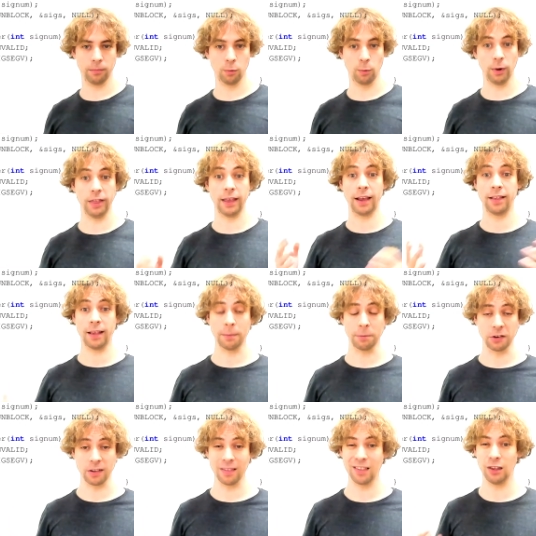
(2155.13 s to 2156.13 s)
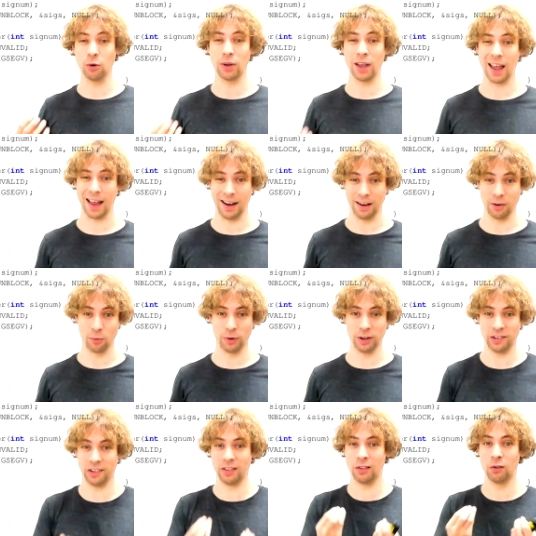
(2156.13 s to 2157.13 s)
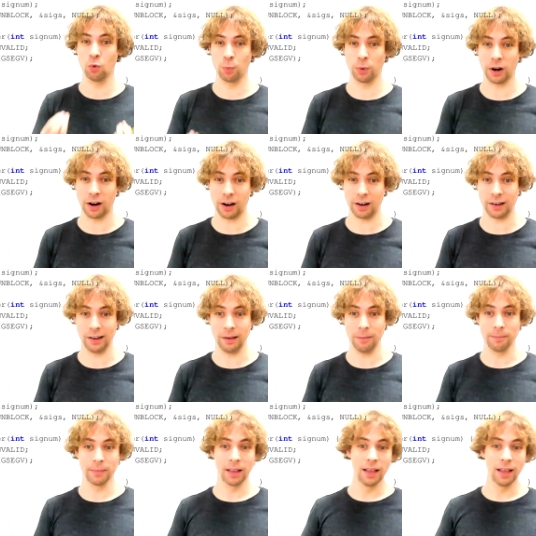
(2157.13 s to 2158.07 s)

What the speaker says: With exceptions, you can, which is super ugly.